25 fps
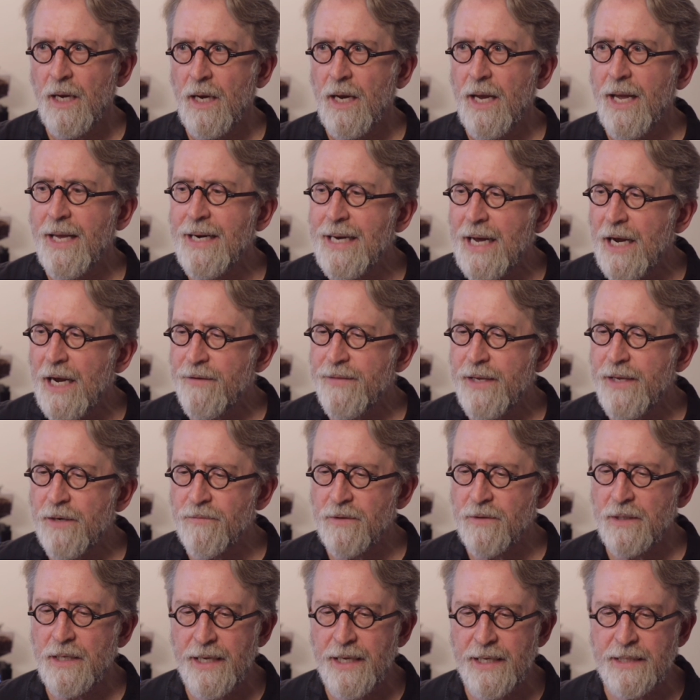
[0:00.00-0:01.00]
And how that
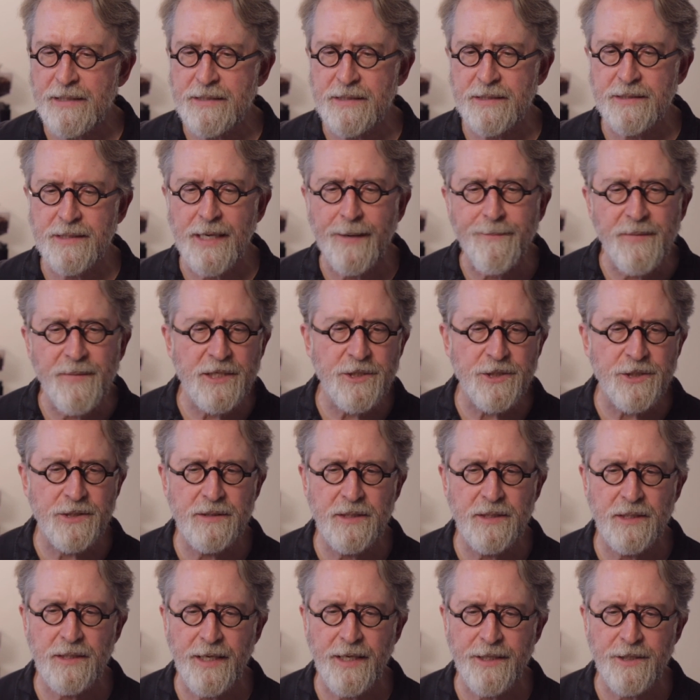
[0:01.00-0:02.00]
relates is I mentioned
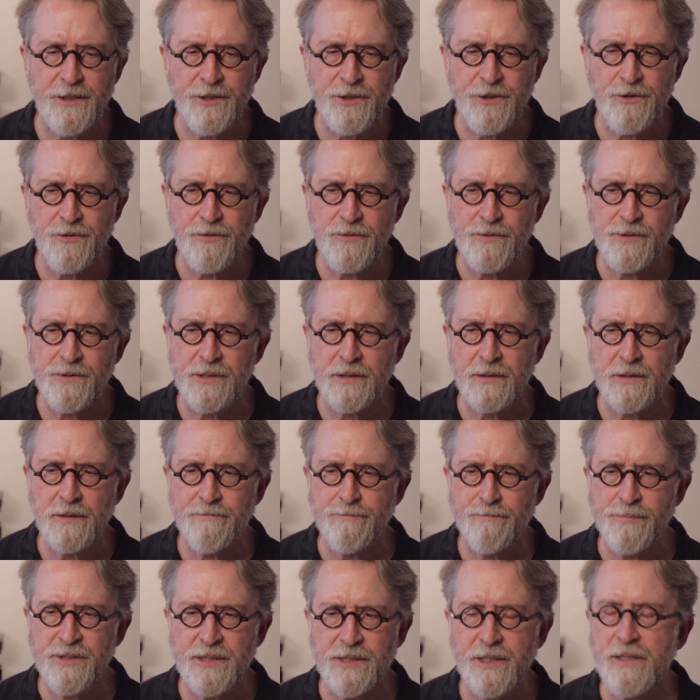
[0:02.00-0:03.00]
that I can use a
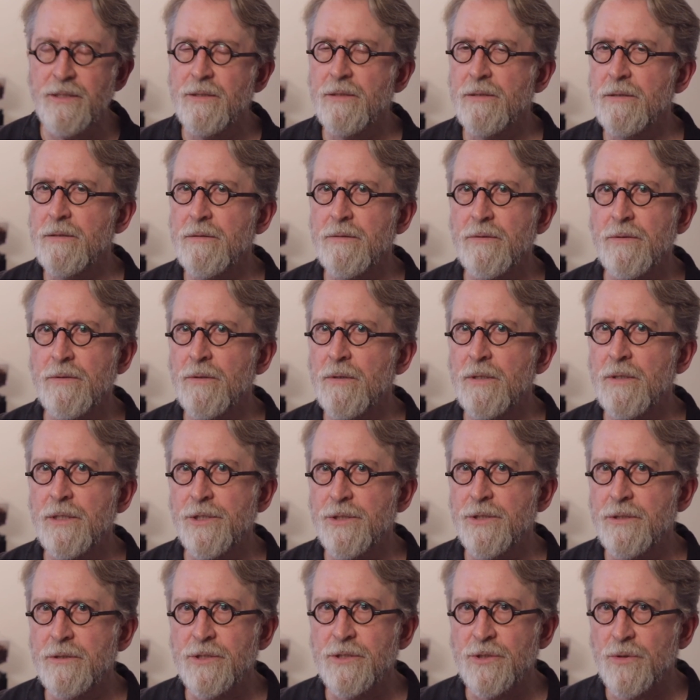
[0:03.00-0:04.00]
single
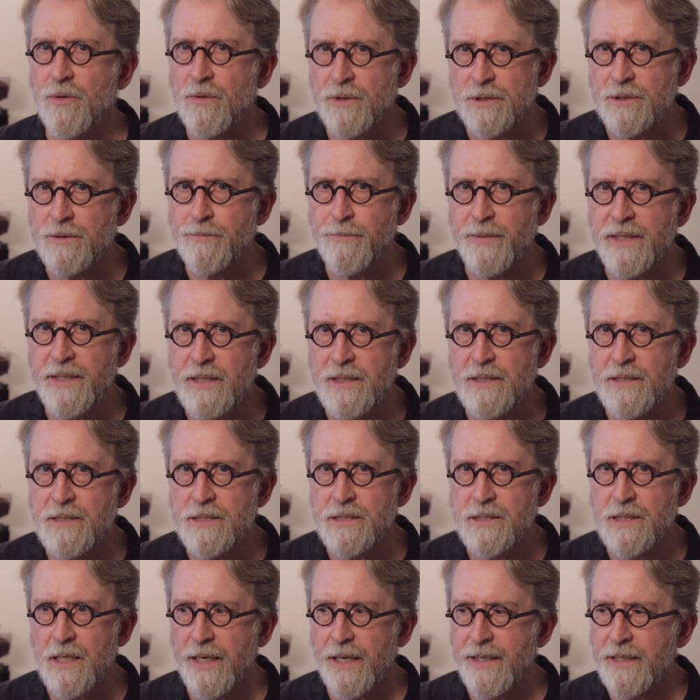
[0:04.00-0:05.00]
origin sourced
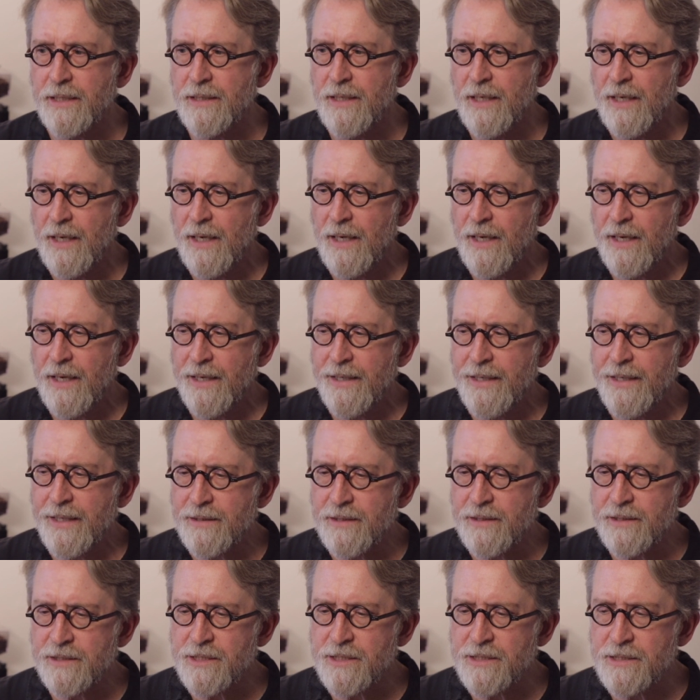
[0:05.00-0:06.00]
beans, and I can
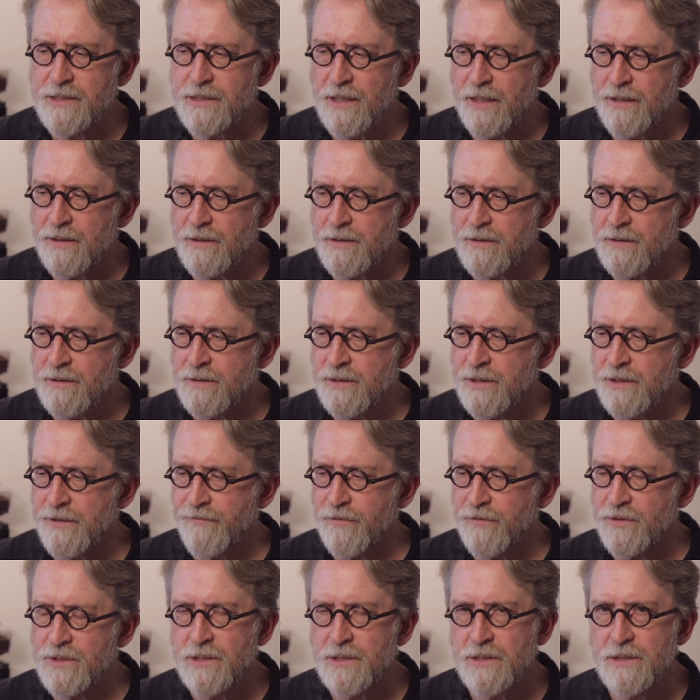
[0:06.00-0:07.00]
get the subtle
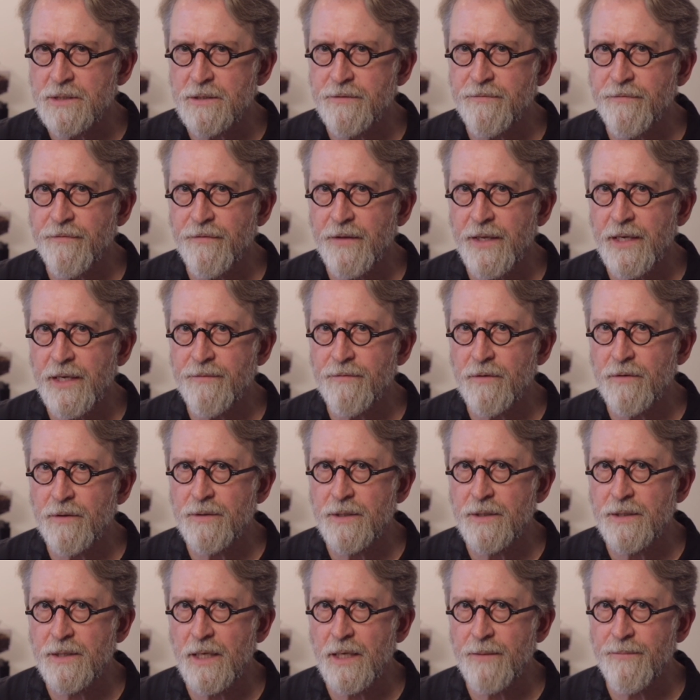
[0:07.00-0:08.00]
differences in flavor
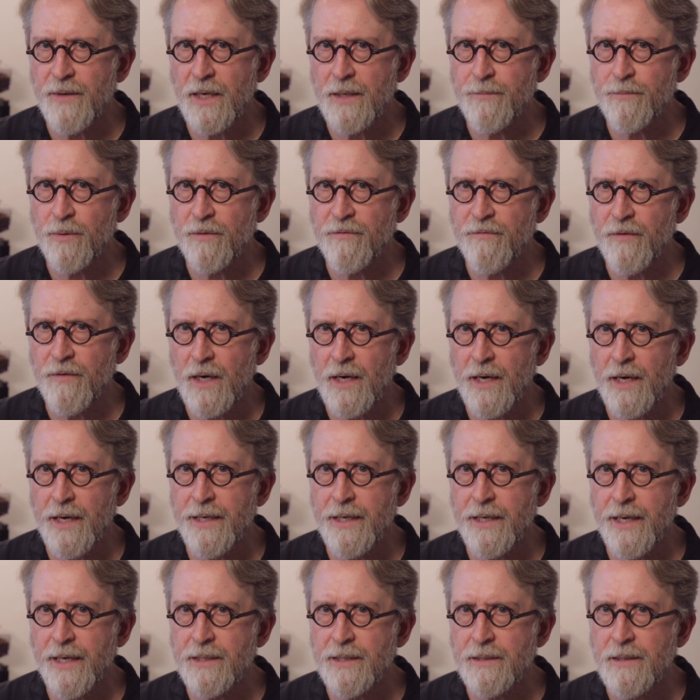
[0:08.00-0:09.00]
that they might
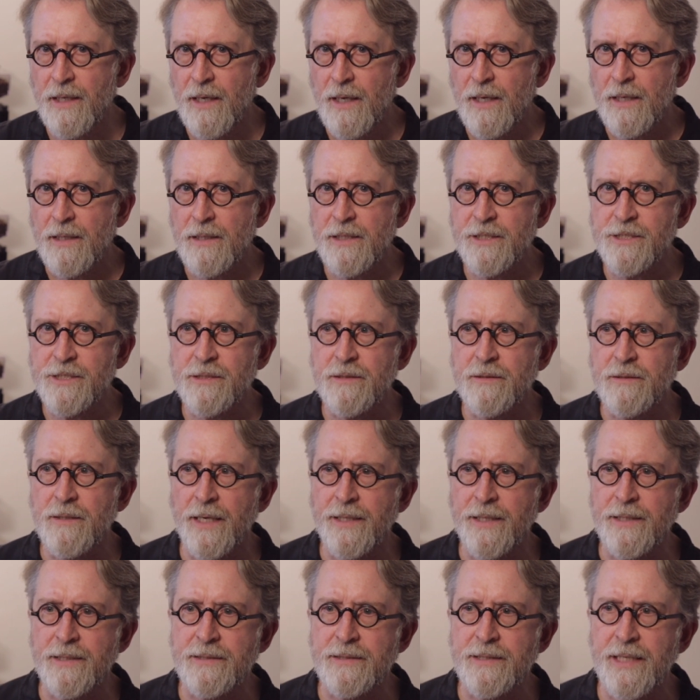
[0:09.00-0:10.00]
provide. I
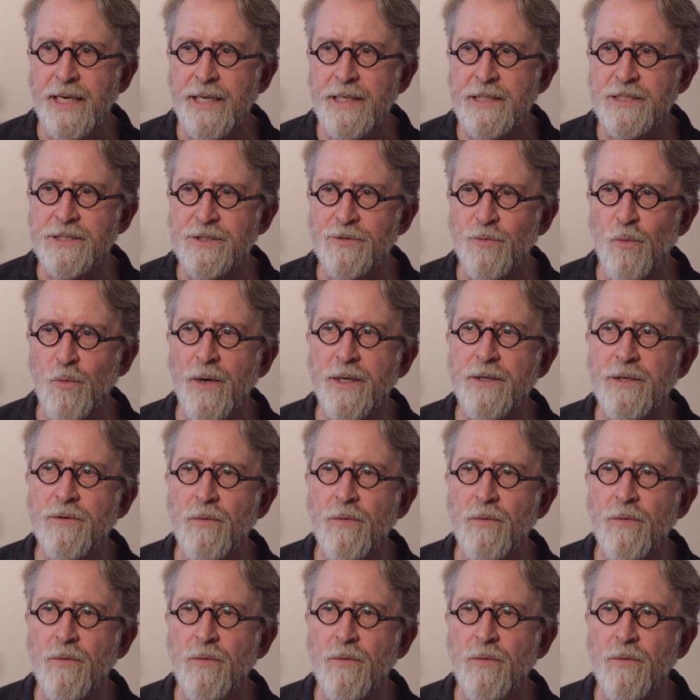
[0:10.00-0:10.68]
can taste one